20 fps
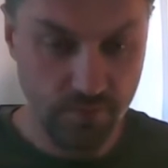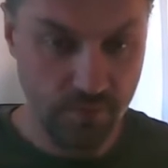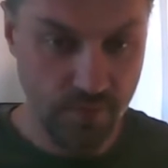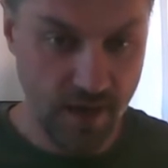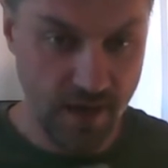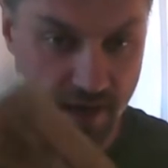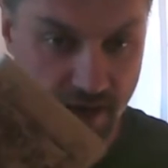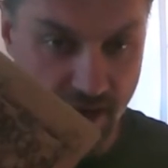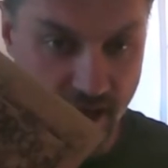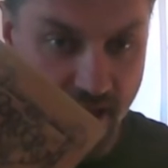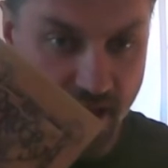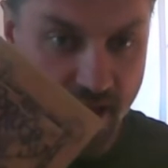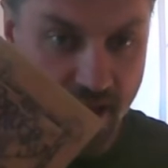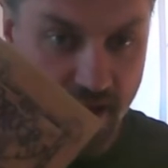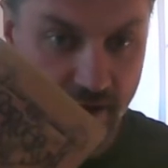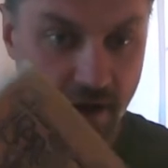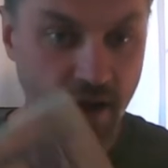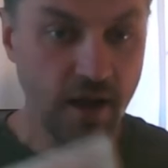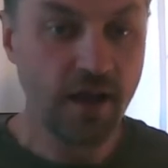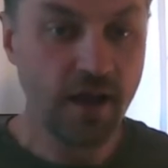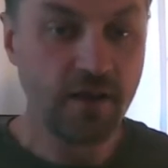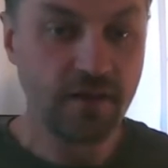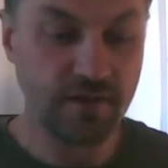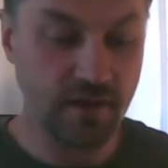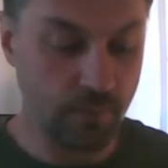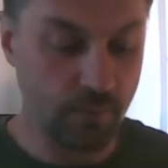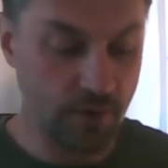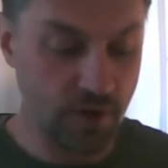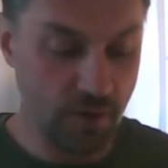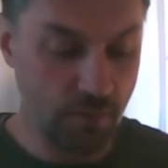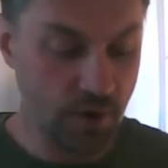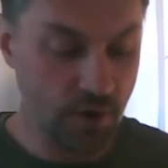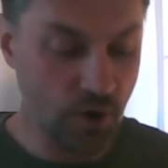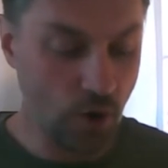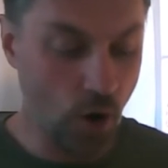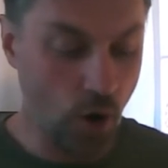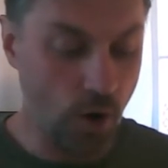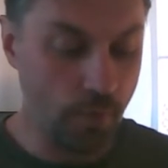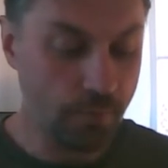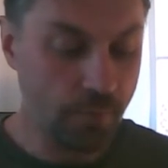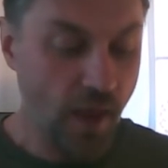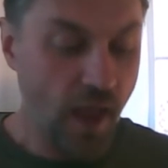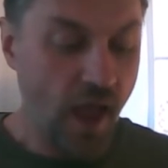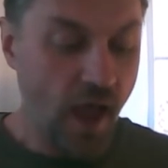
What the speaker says: in here, some of them are not.